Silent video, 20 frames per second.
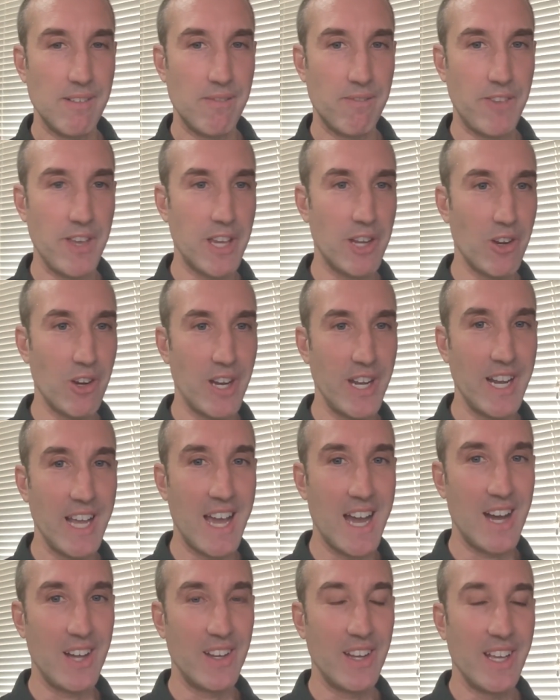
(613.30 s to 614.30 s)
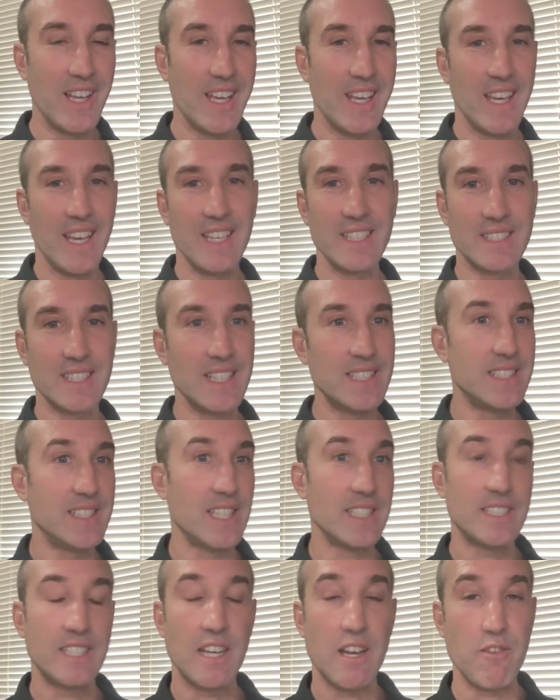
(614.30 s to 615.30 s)
figuring out, is this
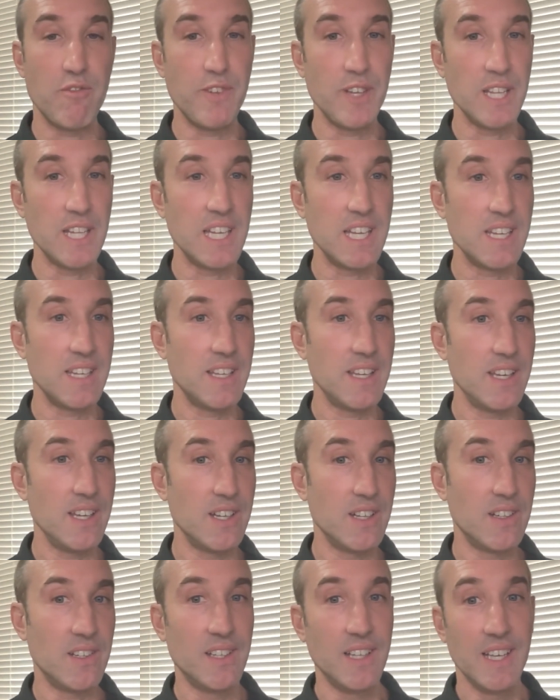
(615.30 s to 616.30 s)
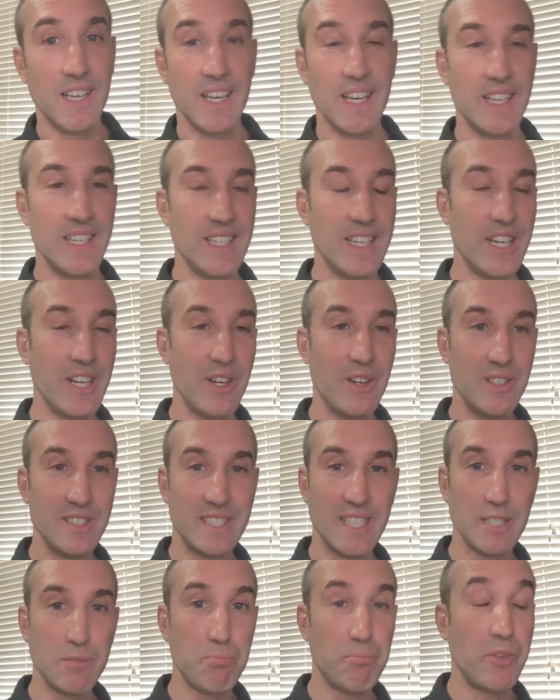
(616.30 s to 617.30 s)
just an affiliate deal? Is
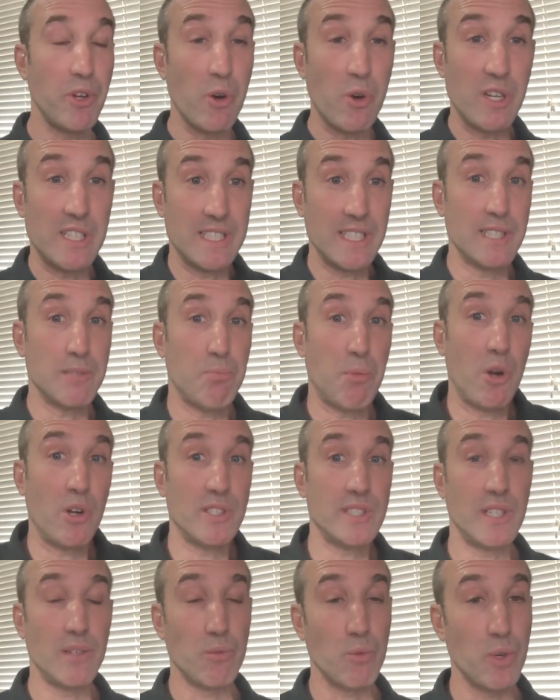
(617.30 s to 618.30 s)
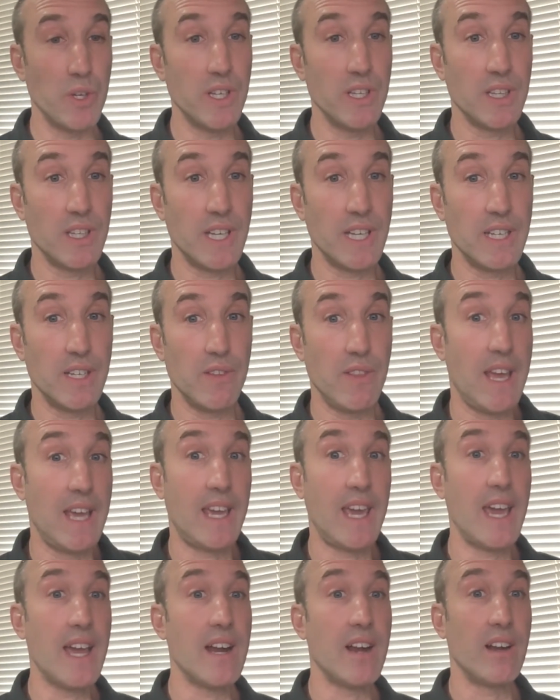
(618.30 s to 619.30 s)
this person really, do they
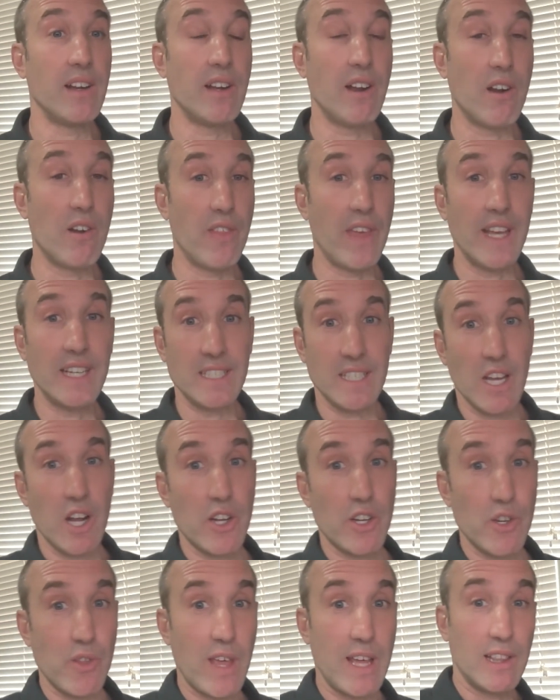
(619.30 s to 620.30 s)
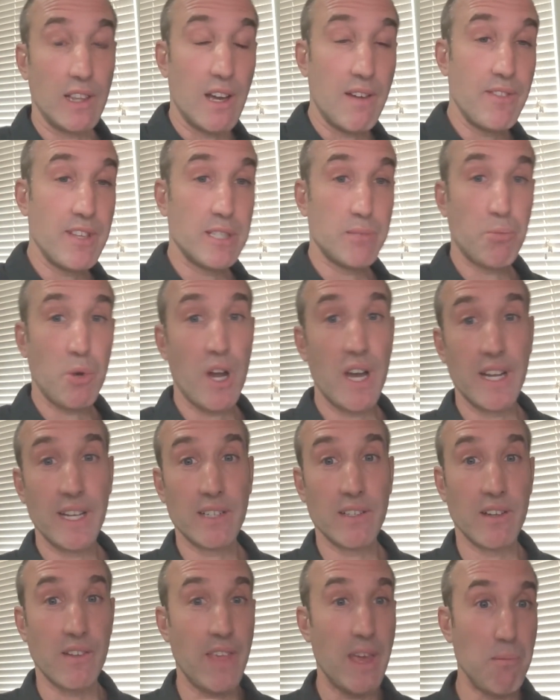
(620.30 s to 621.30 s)
care? Do they love this
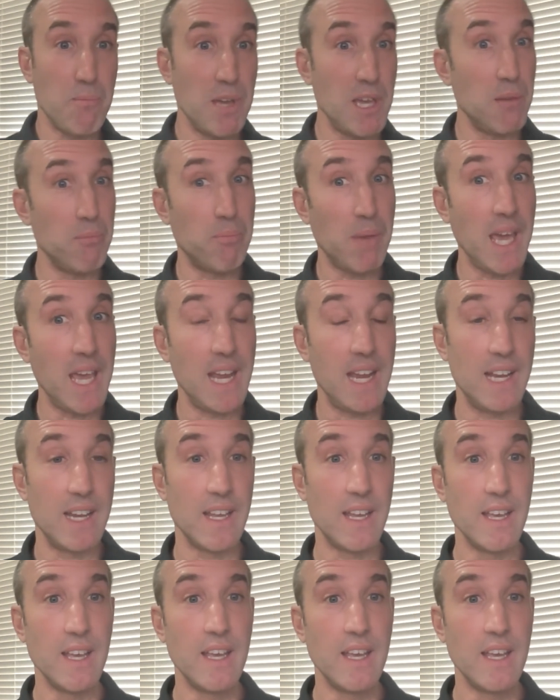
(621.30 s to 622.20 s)
product? Or are they being paid?